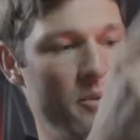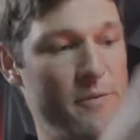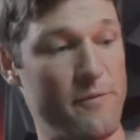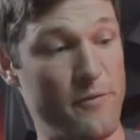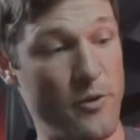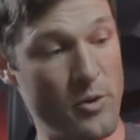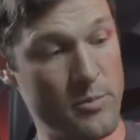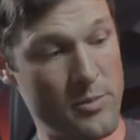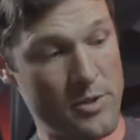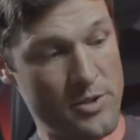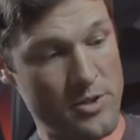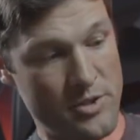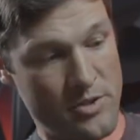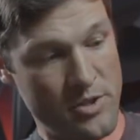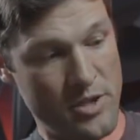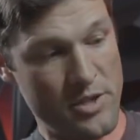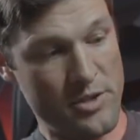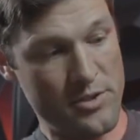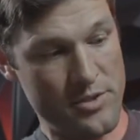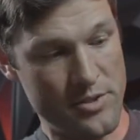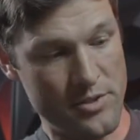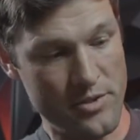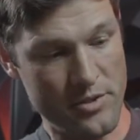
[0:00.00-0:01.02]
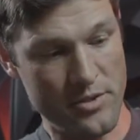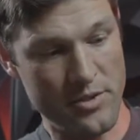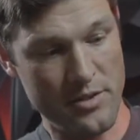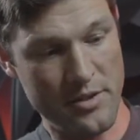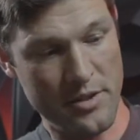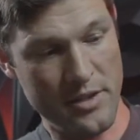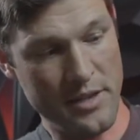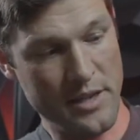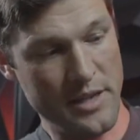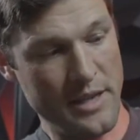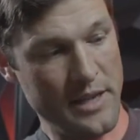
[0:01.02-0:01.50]
firmer structure,
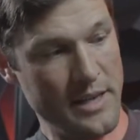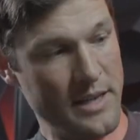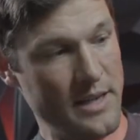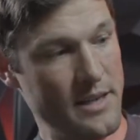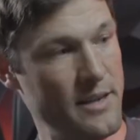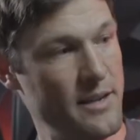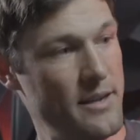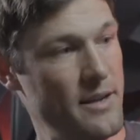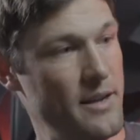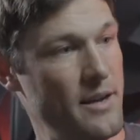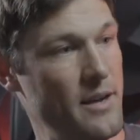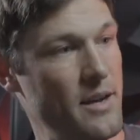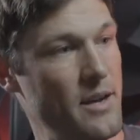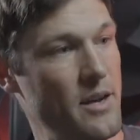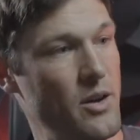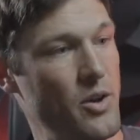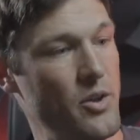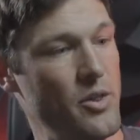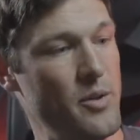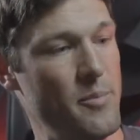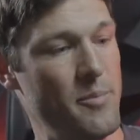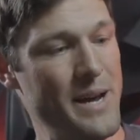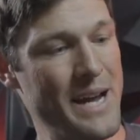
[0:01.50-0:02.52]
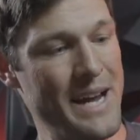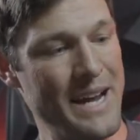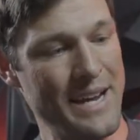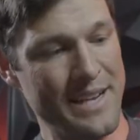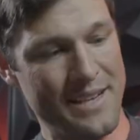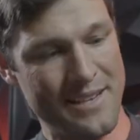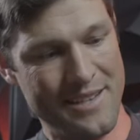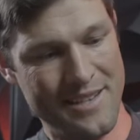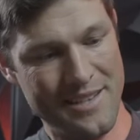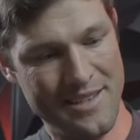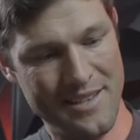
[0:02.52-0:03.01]
and on the
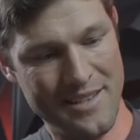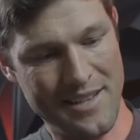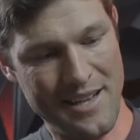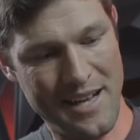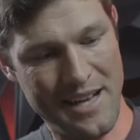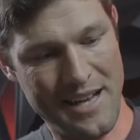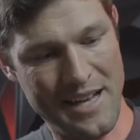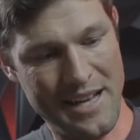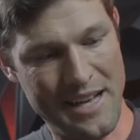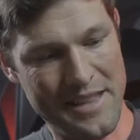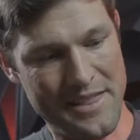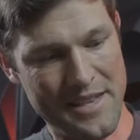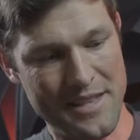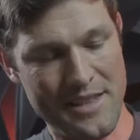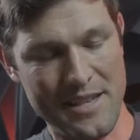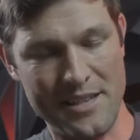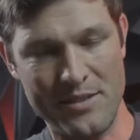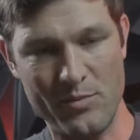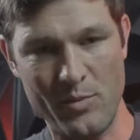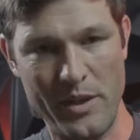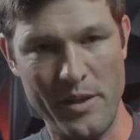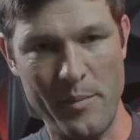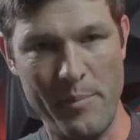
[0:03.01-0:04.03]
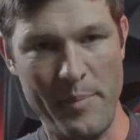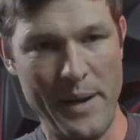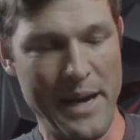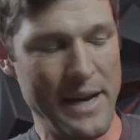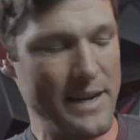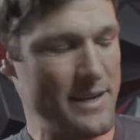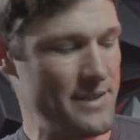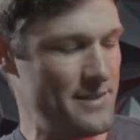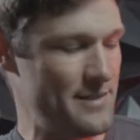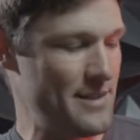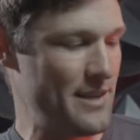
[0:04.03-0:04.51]
back, I think that's why the
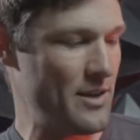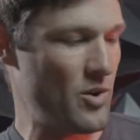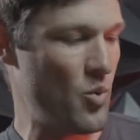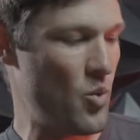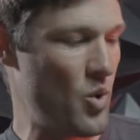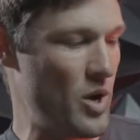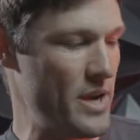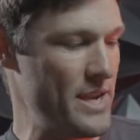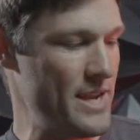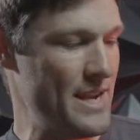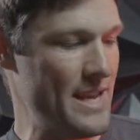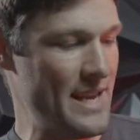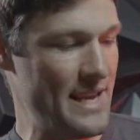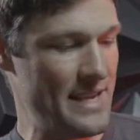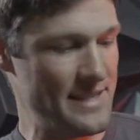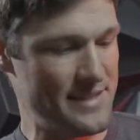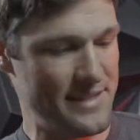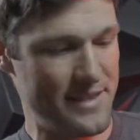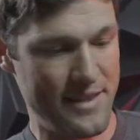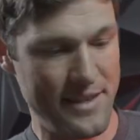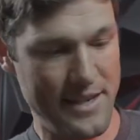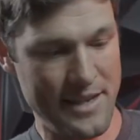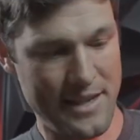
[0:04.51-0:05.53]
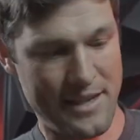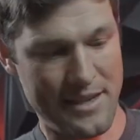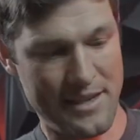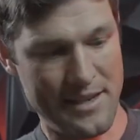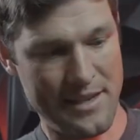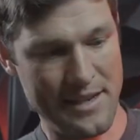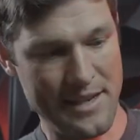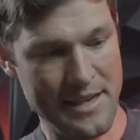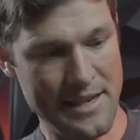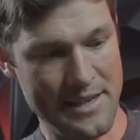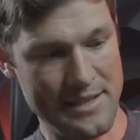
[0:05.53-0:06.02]
padding is not quite as thick
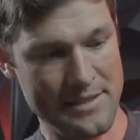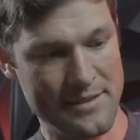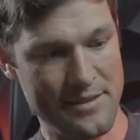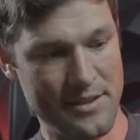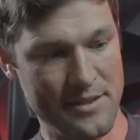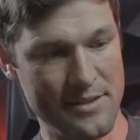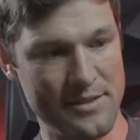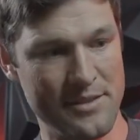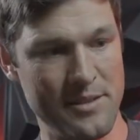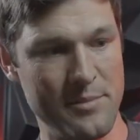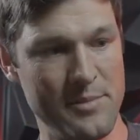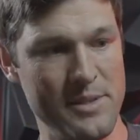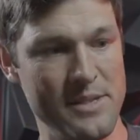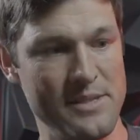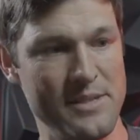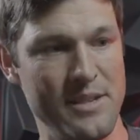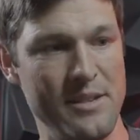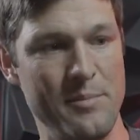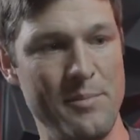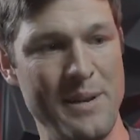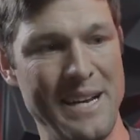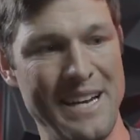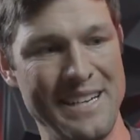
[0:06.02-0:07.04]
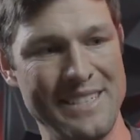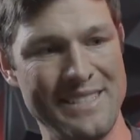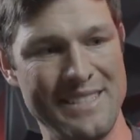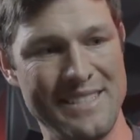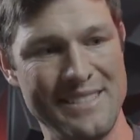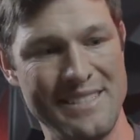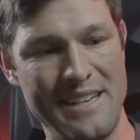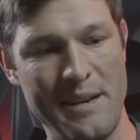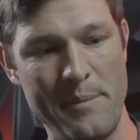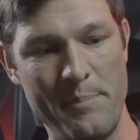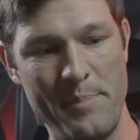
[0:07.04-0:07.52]
as on some of these other bags,
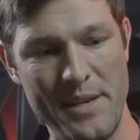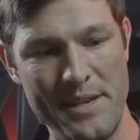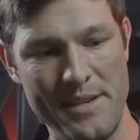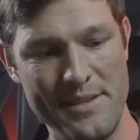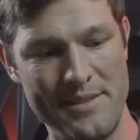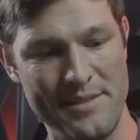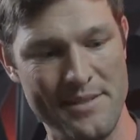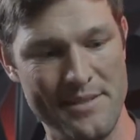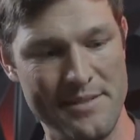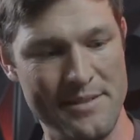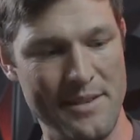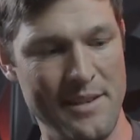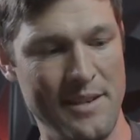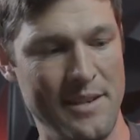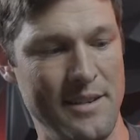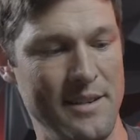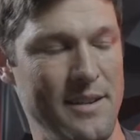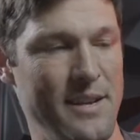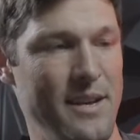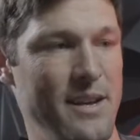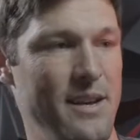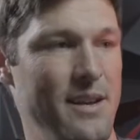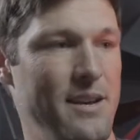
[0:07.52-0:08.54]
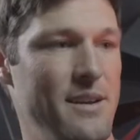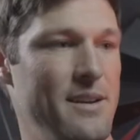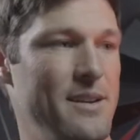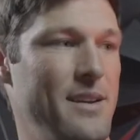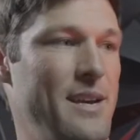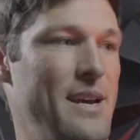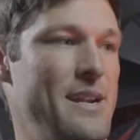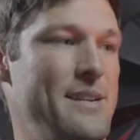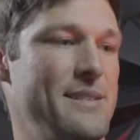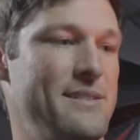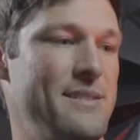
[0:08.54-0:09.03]
because that piece is gonna
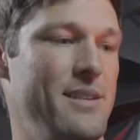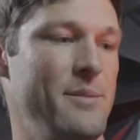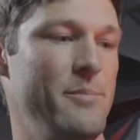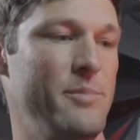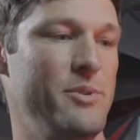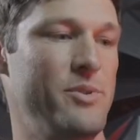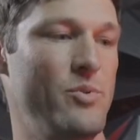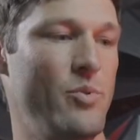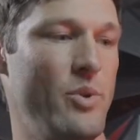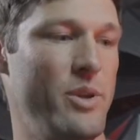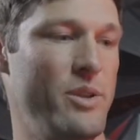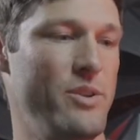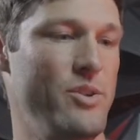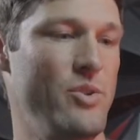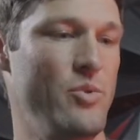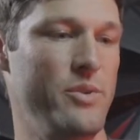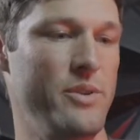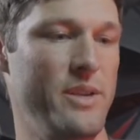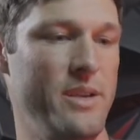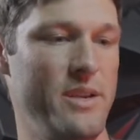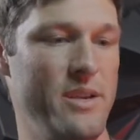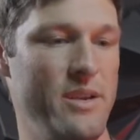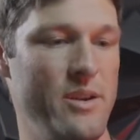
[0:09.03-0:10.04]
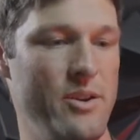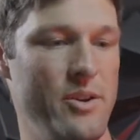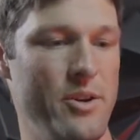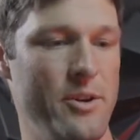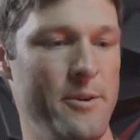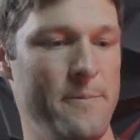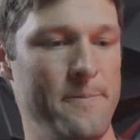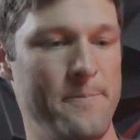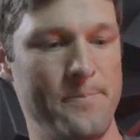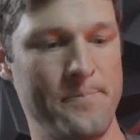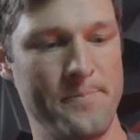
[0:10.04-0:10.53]
kind of sit between you and the
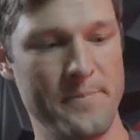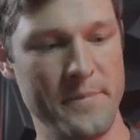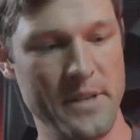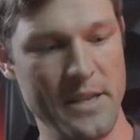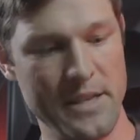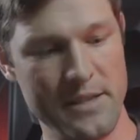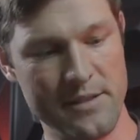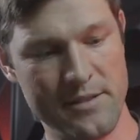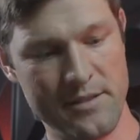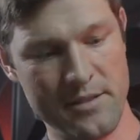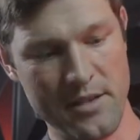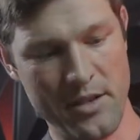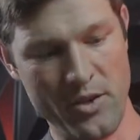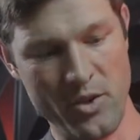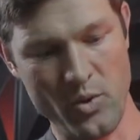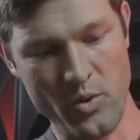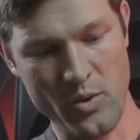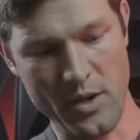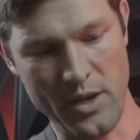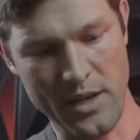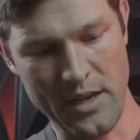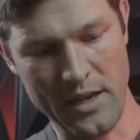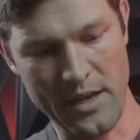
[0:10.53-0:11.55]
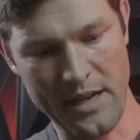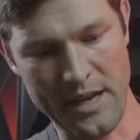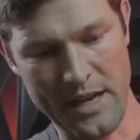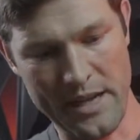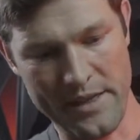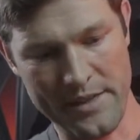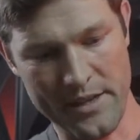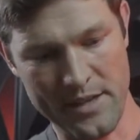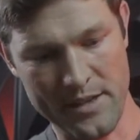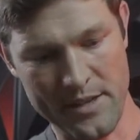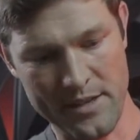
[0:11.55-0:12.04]
gear. And so
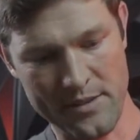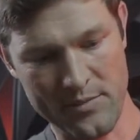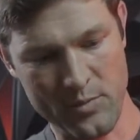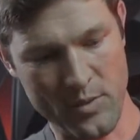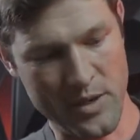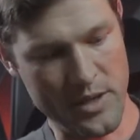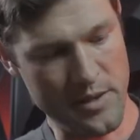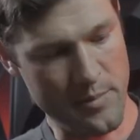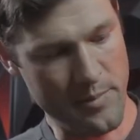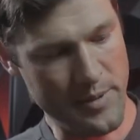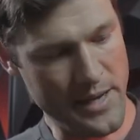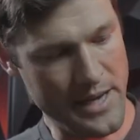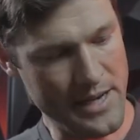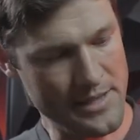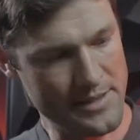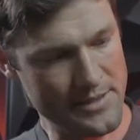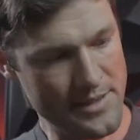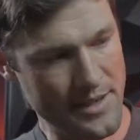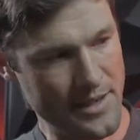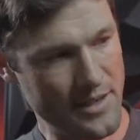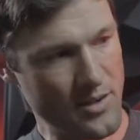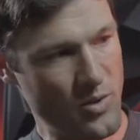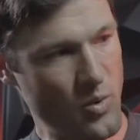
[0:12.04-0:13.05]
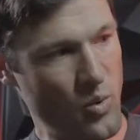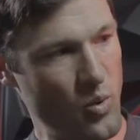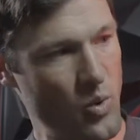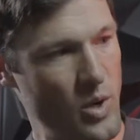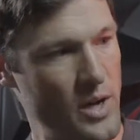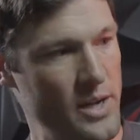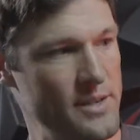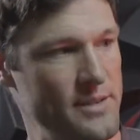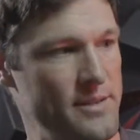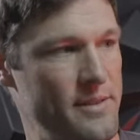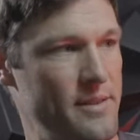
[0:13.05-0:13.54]
I think that's why the padding is not
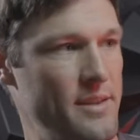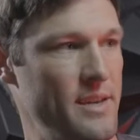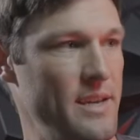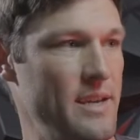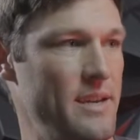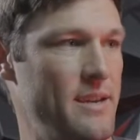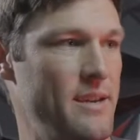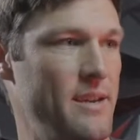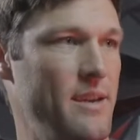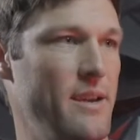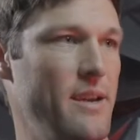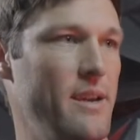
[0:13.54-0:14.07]
quite as thick.